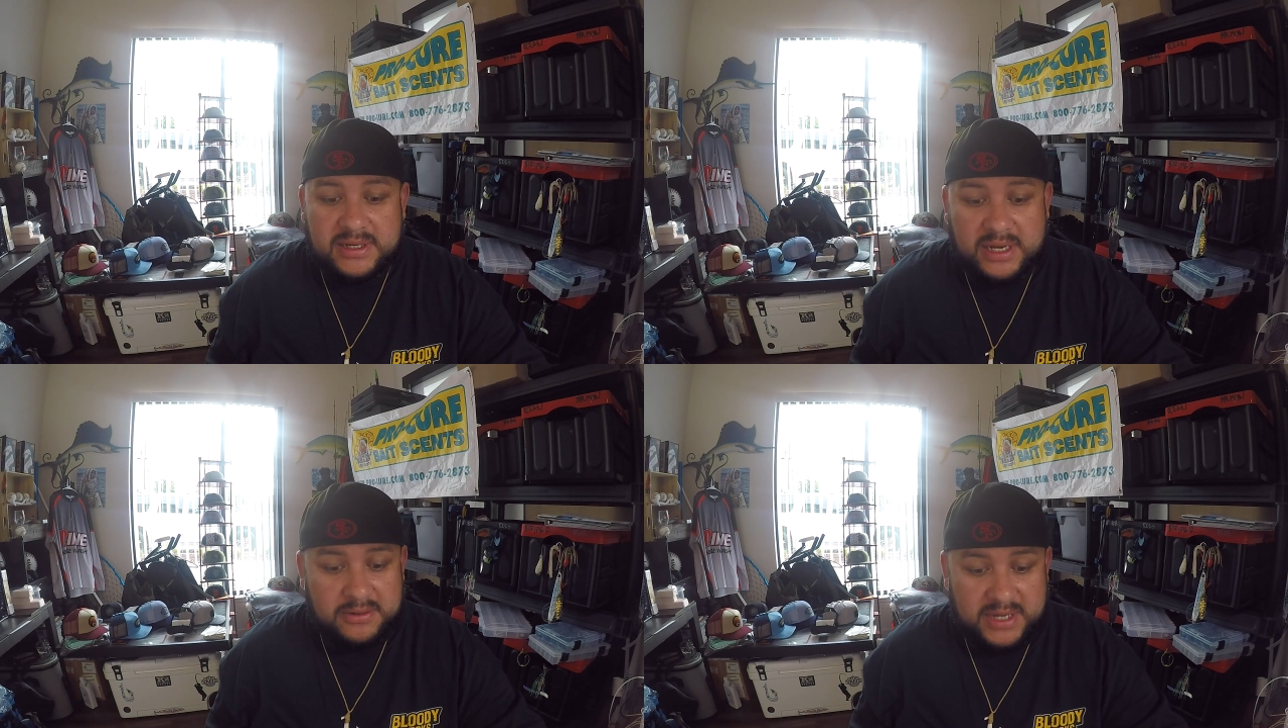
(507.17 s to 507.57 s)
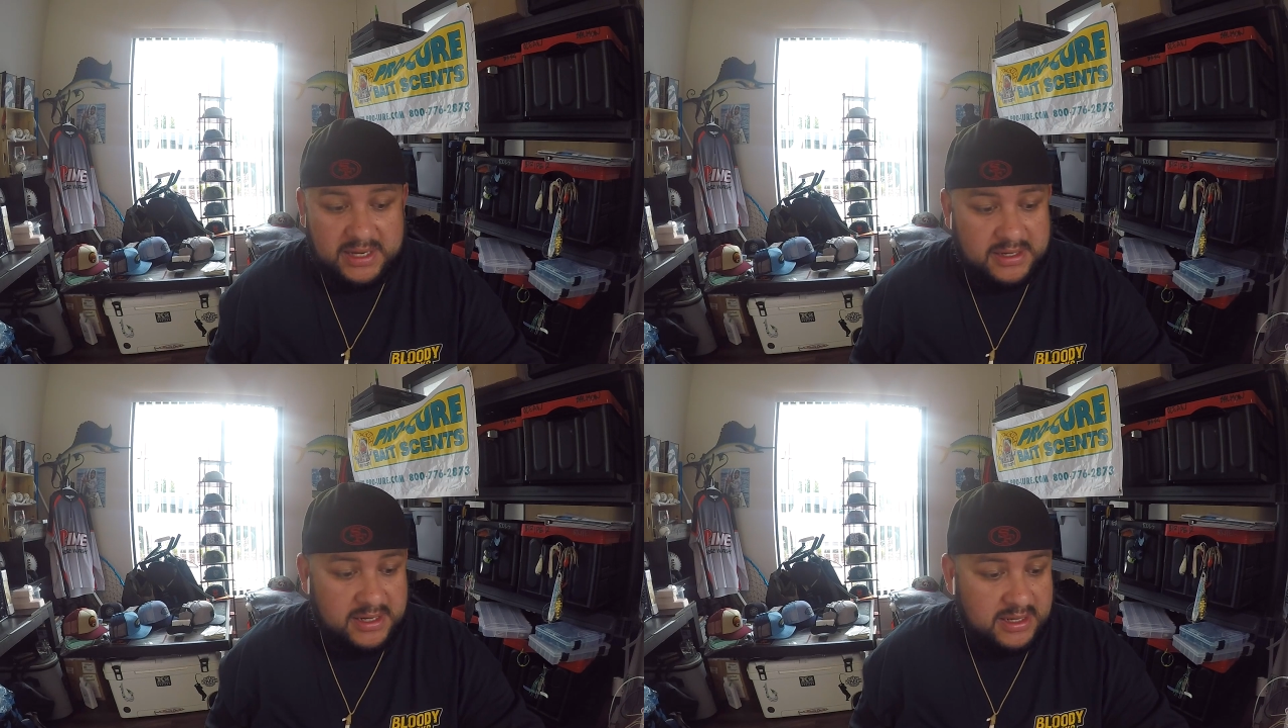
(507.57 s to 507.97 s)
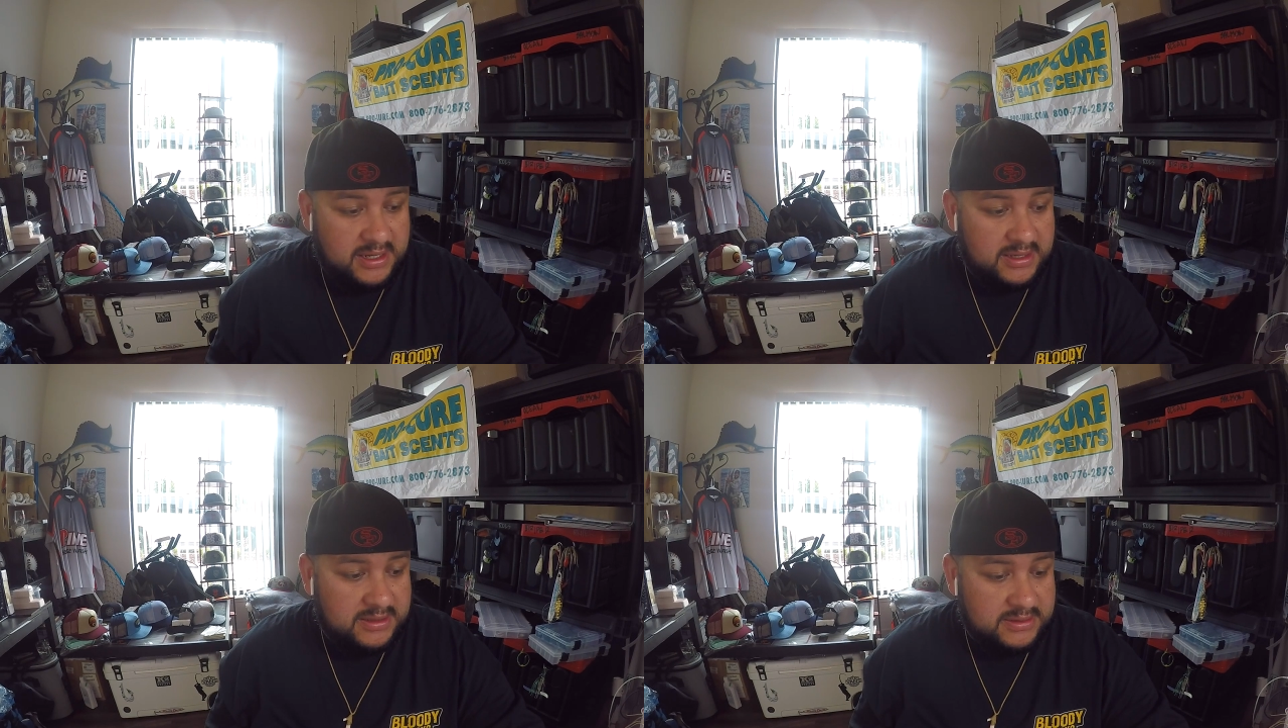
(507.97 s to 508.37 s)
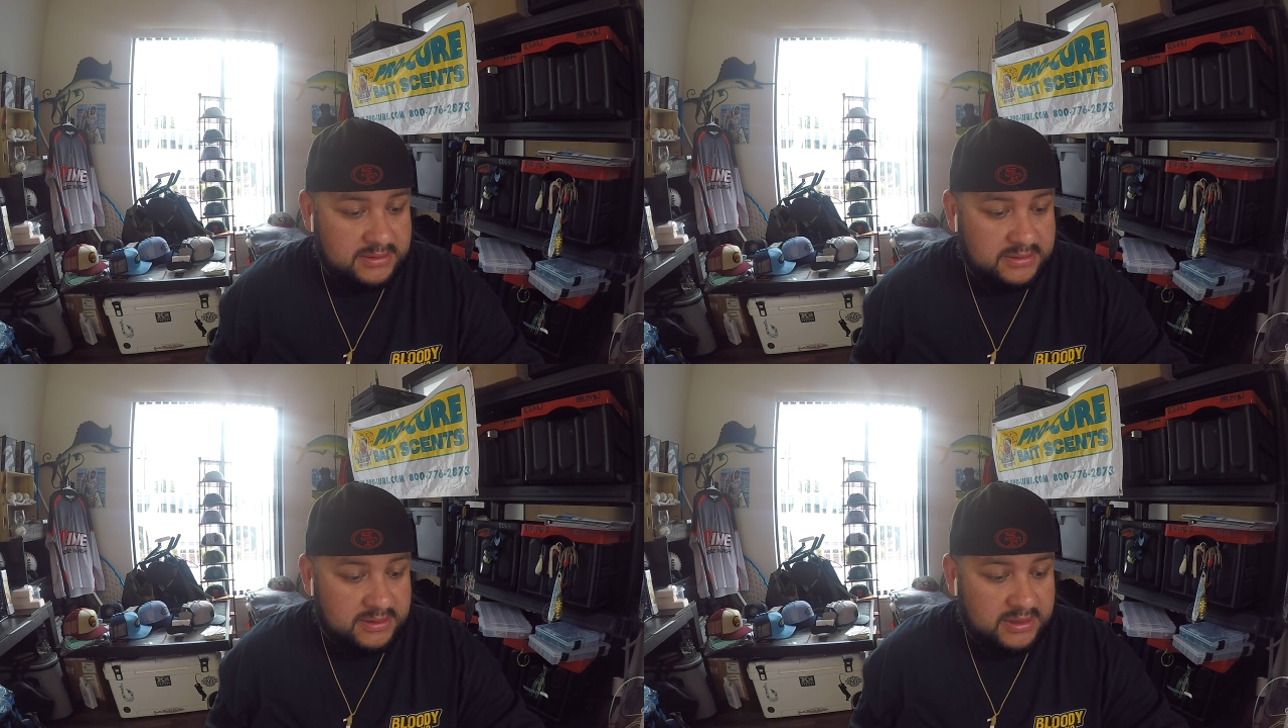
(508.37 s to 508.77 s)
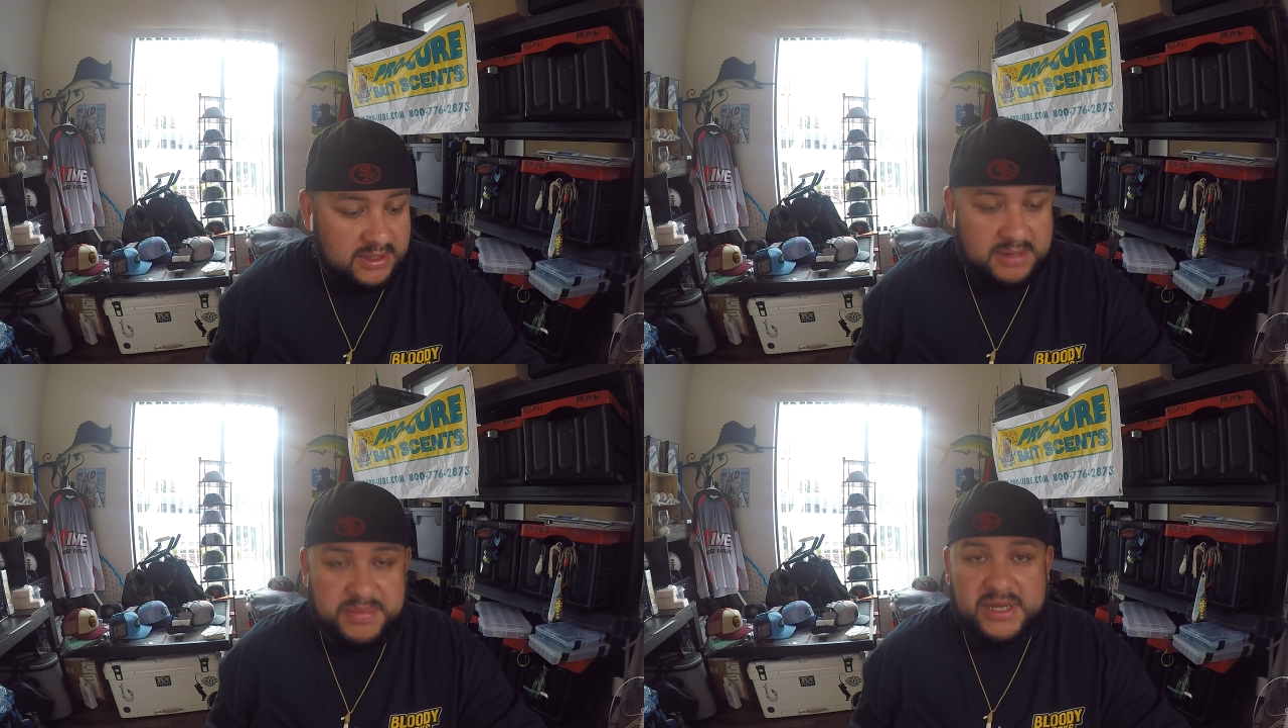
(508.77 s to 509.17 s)
I don't add
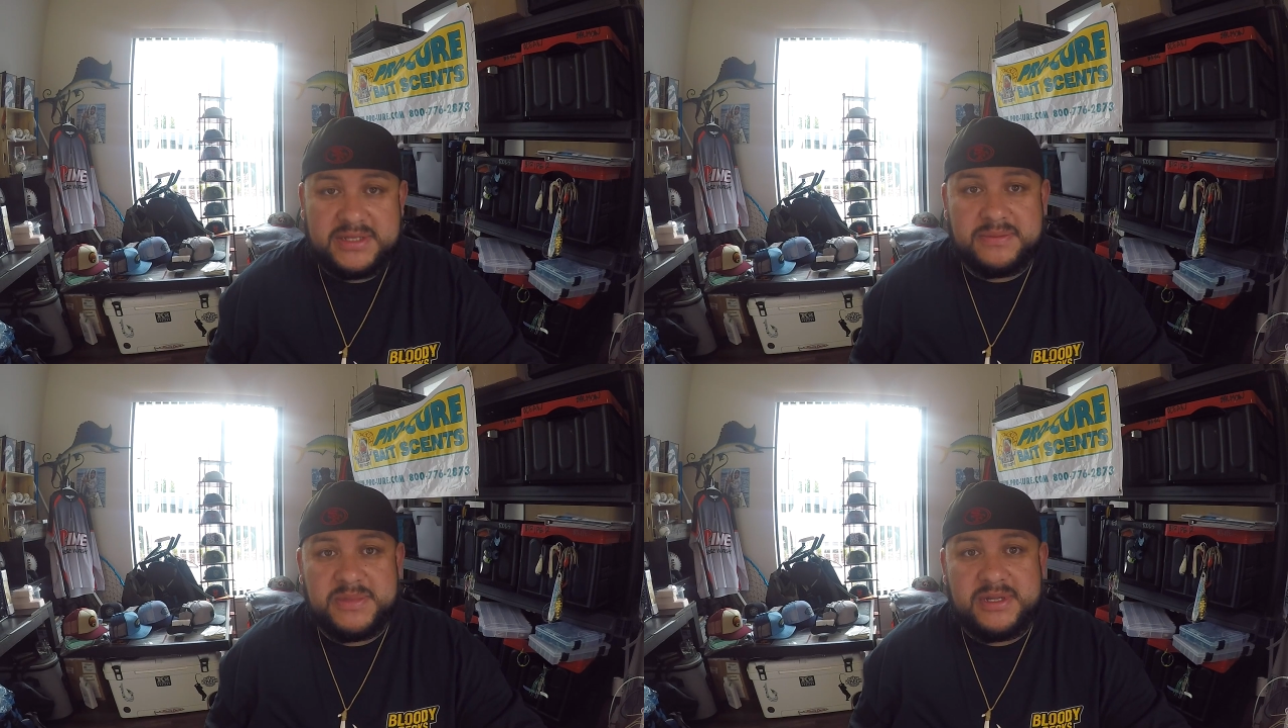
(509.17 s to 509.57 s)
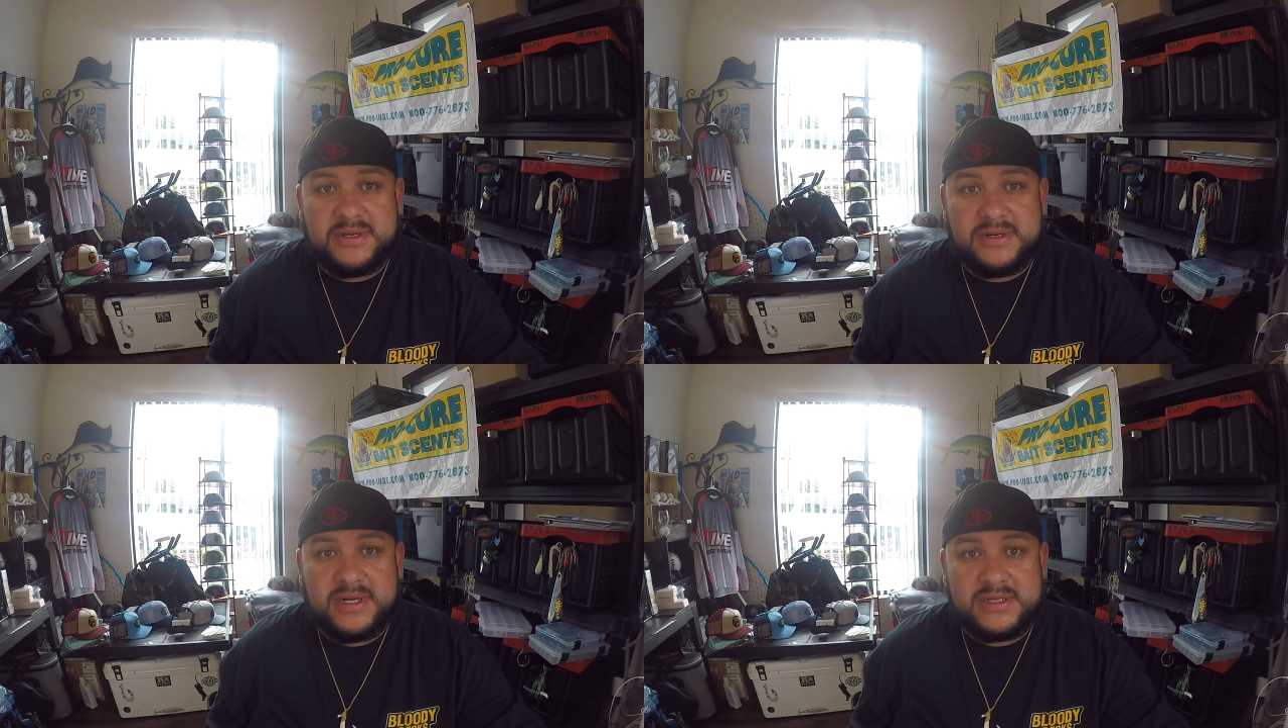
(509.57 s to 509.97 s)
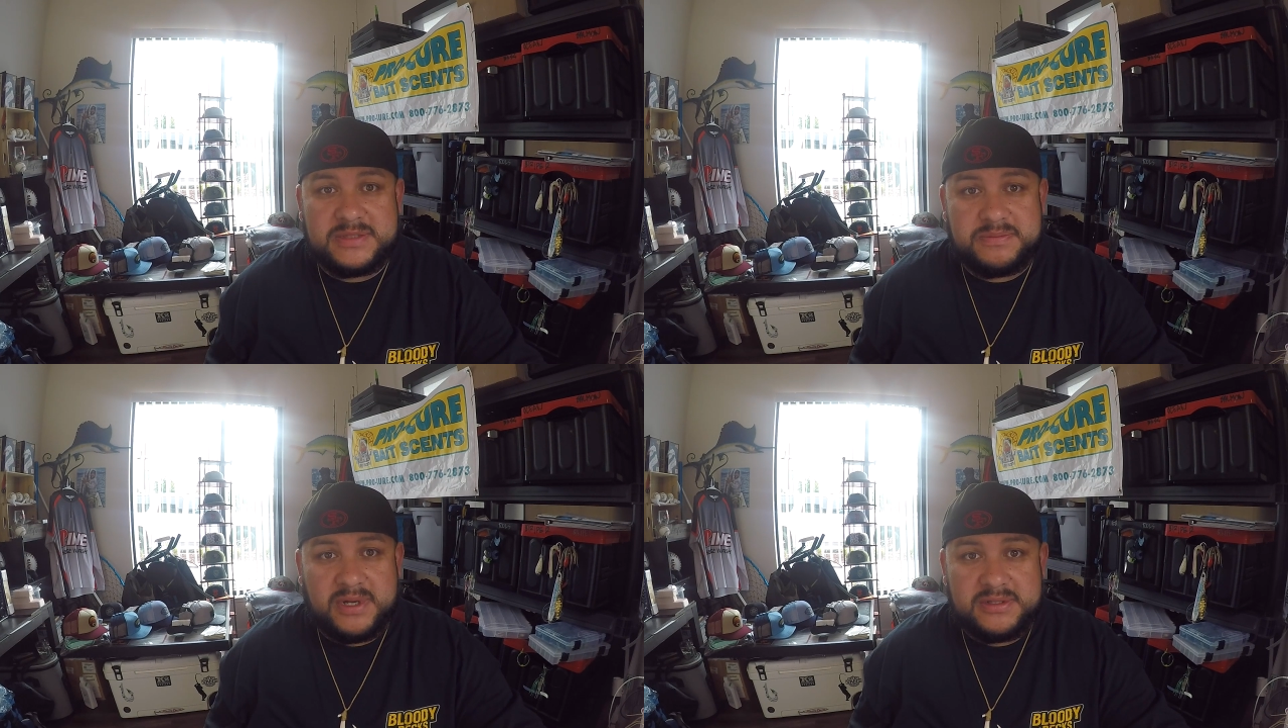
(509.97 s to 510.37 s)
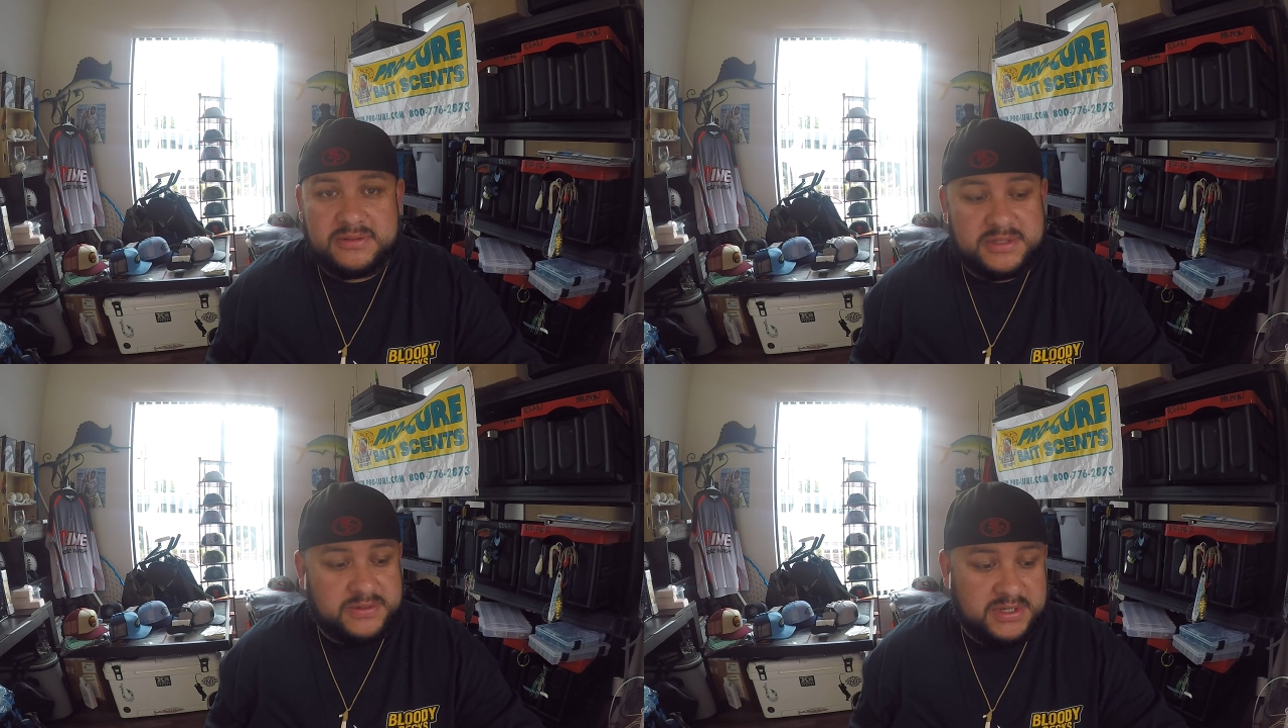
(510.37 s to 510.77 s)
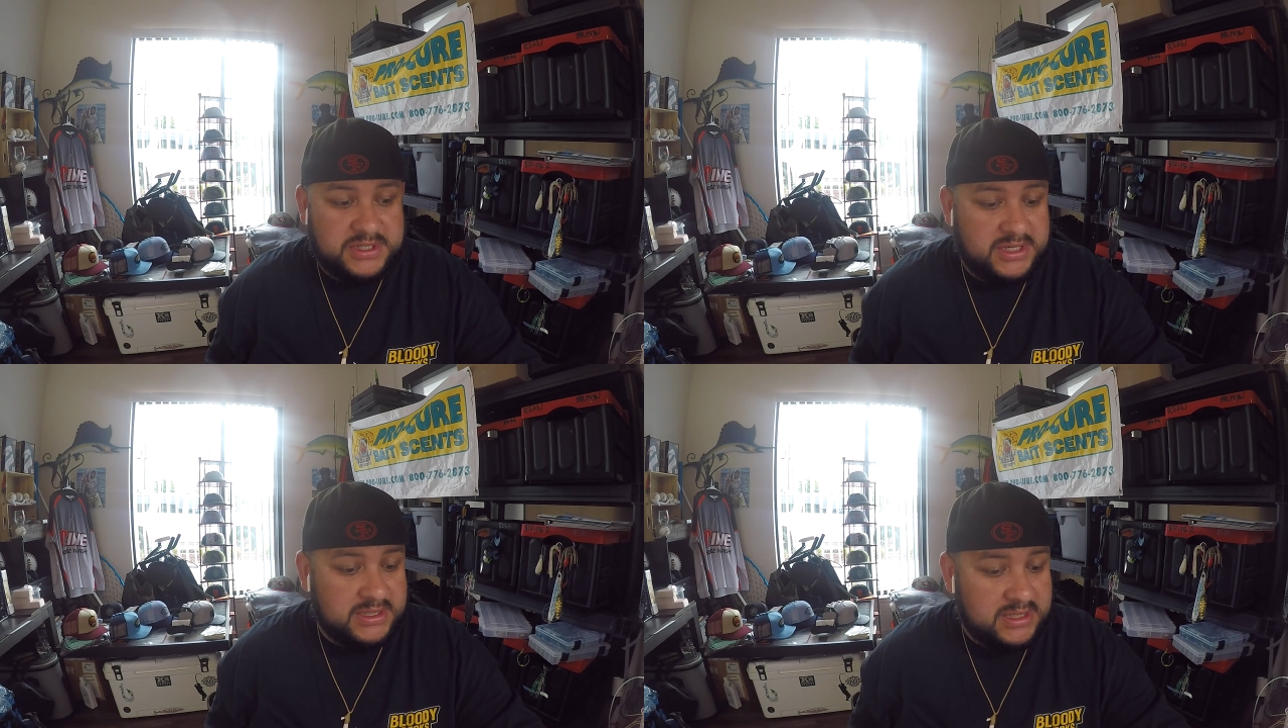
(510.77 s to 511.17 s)
any bait to them either. I just go straight
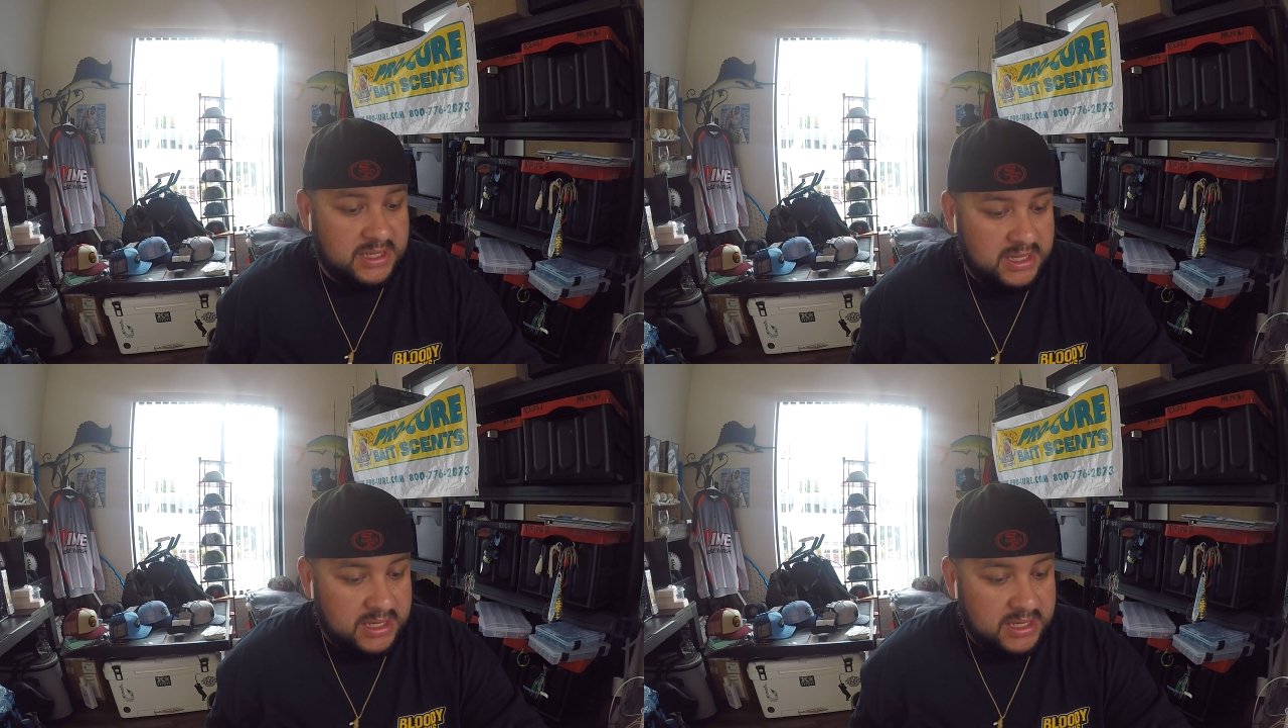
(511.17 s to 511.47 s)
jigs.